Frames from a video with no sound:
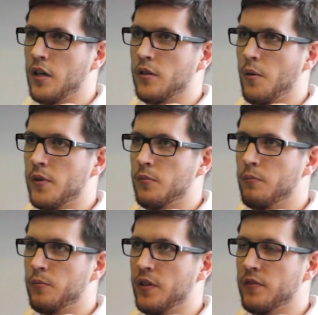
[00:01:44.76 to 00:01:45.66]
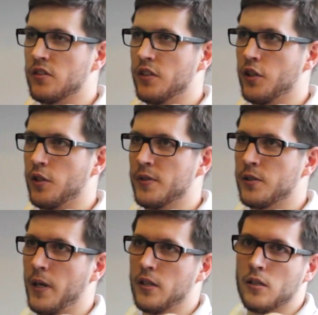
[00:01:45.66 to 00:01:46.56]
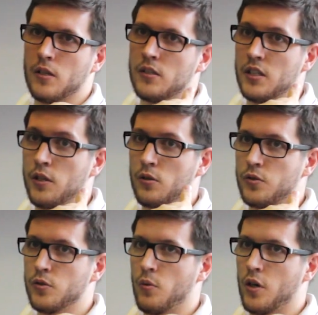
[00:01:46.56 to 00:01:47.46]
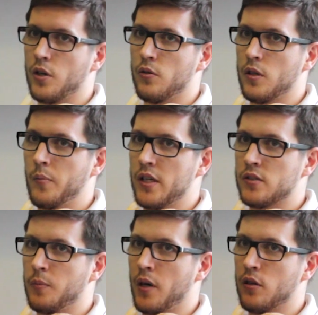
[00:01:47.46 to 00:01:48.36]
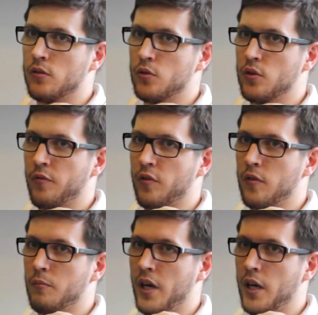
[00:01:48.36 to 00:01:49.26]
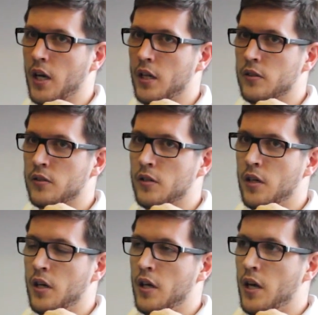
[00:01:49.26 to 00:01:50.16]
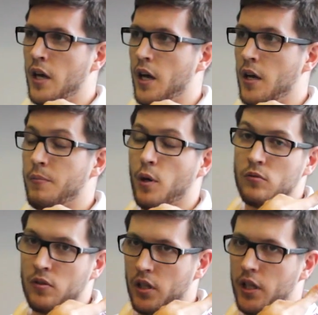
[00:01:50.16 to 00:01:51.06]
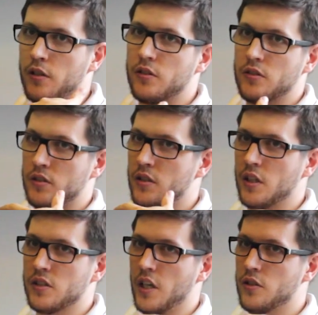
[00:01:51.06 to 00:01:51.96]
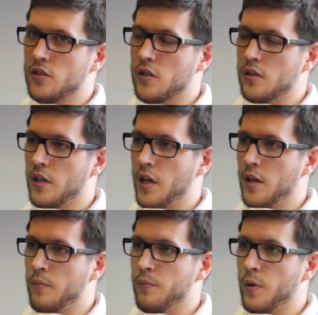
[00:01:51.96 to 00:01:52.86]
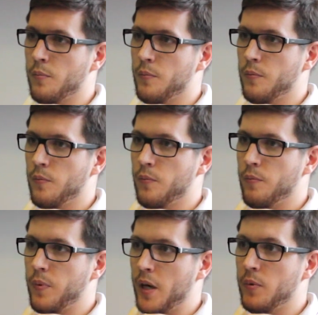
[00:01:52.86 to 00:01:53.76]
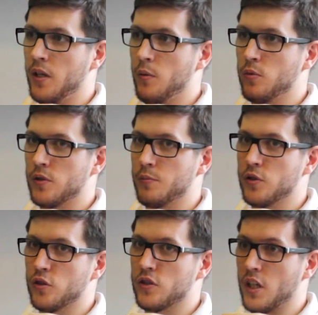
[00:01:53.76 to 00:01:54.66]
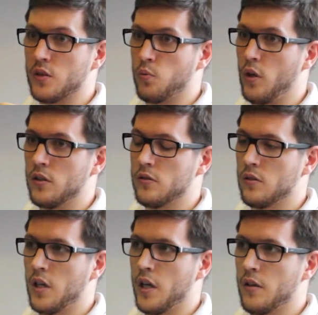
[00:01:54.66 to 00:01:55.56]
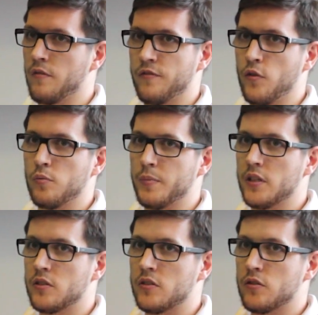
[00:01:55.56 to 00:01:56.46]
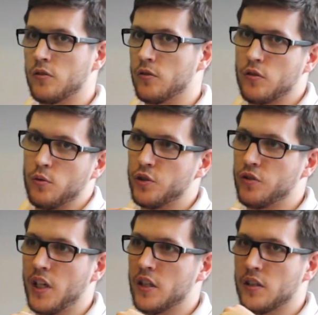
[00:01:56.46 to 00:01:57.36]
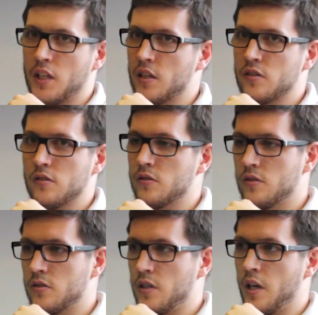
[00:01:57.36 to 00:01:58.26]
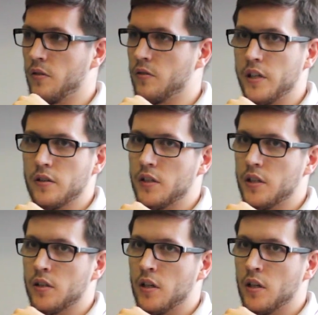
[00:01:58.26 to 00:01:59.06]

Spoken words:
I mean, previously you could be spending a day or two working on a master pattern, doing everything by hand, building layers, etc. But by being able to produce it as one full piece to go straight into castings, greatly